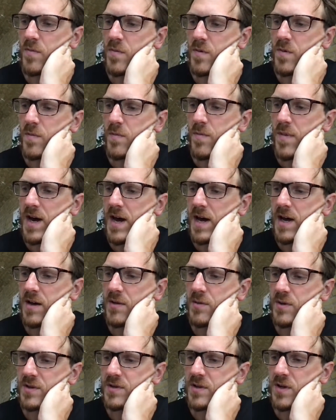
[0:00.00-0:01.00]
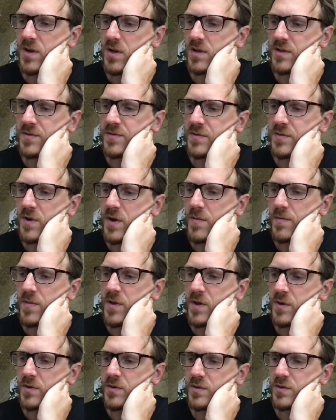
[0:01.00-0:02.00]
my results from
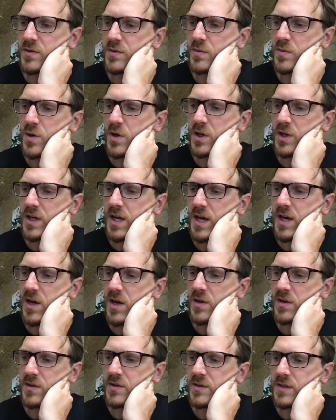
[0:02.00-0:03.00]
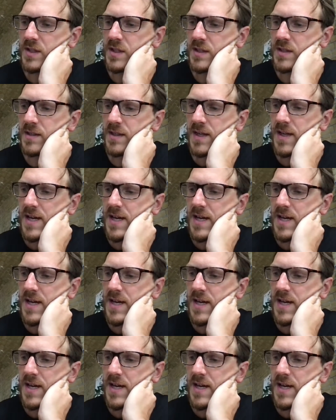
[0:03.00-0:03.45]
those workouts, and